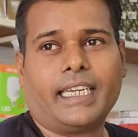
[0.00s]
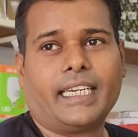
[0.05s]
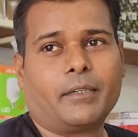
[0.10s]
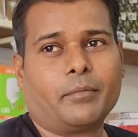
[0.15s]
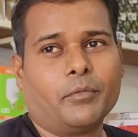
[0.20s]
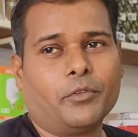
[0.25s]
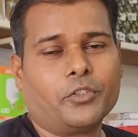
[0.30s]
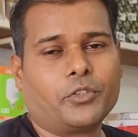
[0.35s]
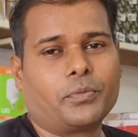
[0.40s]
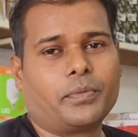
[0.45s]

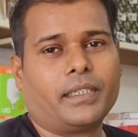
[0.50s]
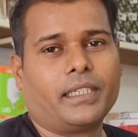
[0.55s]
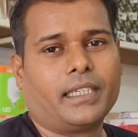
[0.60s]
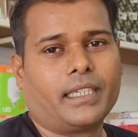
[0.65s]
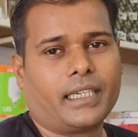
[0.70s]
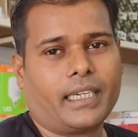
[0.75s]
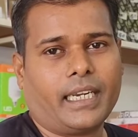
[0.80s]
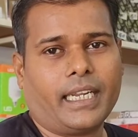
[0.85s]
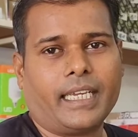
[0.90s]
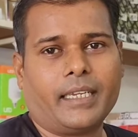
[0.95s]

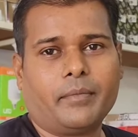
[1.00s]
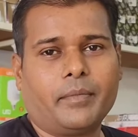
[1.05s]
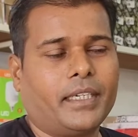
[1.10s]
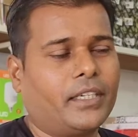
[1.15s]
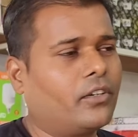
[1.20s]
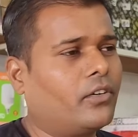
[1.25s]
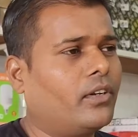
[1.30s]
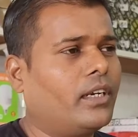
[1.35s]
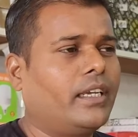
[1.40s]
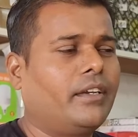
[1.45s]
Atmosphere,
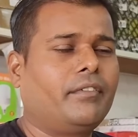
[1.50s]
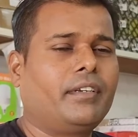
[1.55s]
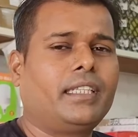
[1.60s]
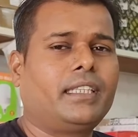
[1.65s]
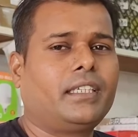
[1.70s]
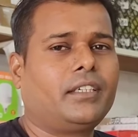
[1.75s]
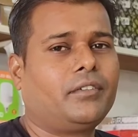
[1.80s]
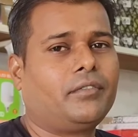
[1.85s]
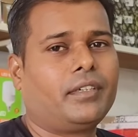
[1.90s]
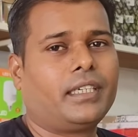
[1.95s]
climate, all
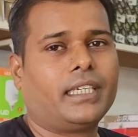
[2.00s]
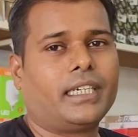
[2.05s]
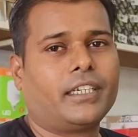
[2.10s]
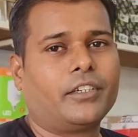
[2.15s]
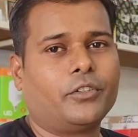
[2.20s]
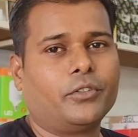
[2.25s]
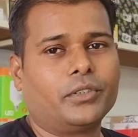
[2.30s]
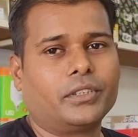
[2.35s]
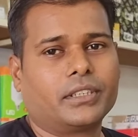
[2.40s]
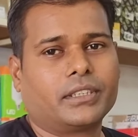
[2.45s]
everything, we are
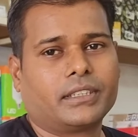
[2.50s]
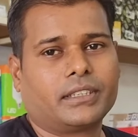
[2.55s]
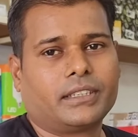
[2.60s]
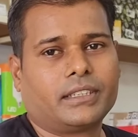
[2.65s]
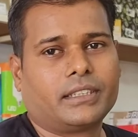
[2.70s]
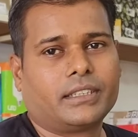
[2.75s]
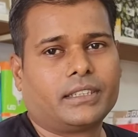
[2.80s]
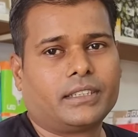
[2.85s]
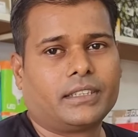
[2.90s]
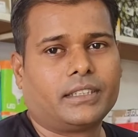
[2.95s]
good.
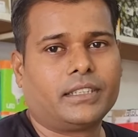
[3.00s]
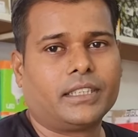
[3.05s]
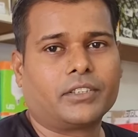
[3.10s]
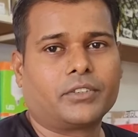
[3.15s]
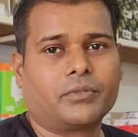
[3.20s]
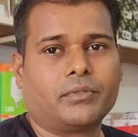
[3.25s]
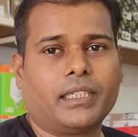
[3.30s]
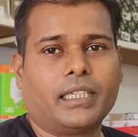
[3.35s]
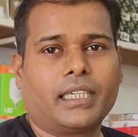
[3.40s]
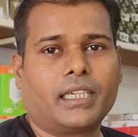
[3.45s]

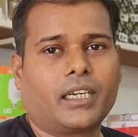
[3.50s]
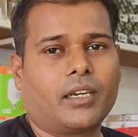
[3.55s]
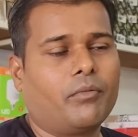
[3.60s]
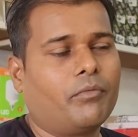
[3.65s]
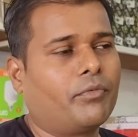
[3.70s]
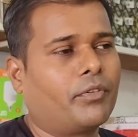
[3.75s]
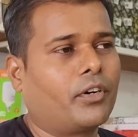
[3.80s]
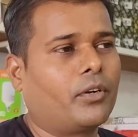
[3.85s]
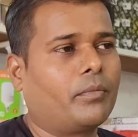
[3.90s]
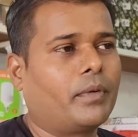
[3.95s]
Just we are
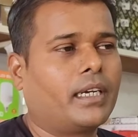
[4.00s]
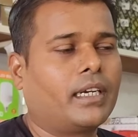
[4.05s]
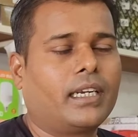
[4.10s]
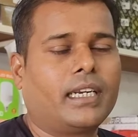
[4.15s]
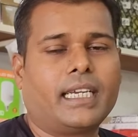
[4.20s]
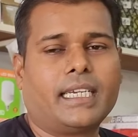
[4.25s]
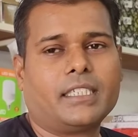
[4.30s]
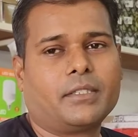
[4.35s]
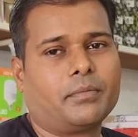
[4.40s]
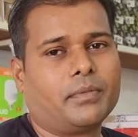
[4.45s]
come from a
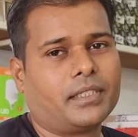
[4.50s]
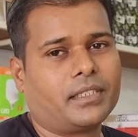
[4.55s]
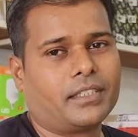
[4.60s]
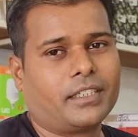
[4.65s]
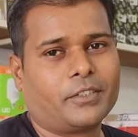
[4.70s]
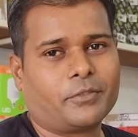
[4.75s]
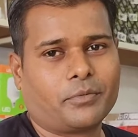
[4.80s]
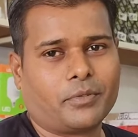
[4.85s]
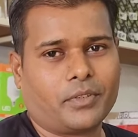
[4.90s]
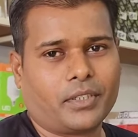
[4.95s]
nice
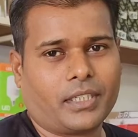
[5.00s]
business.